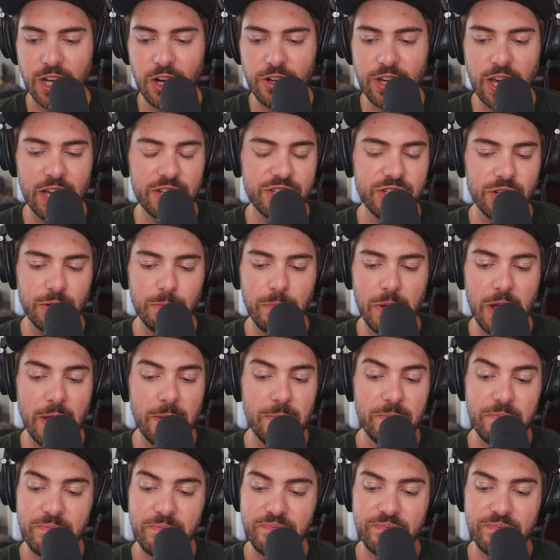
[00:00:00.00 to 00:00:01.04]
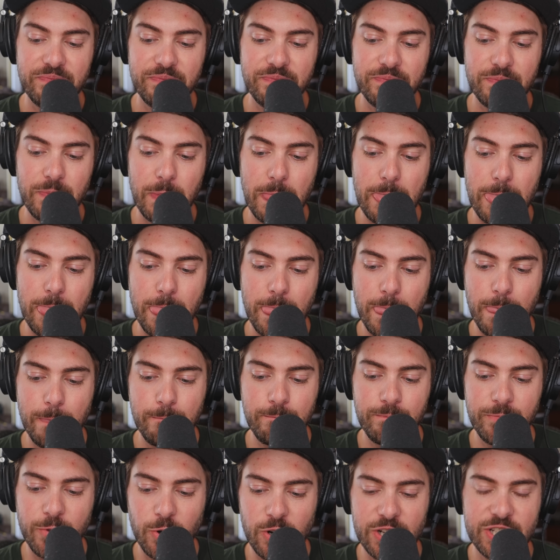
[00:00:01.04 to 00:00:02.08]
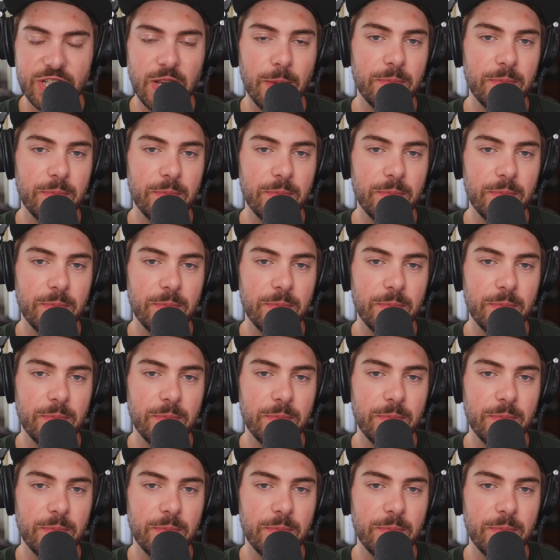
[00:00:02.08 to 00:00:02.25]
Okay. So, but there is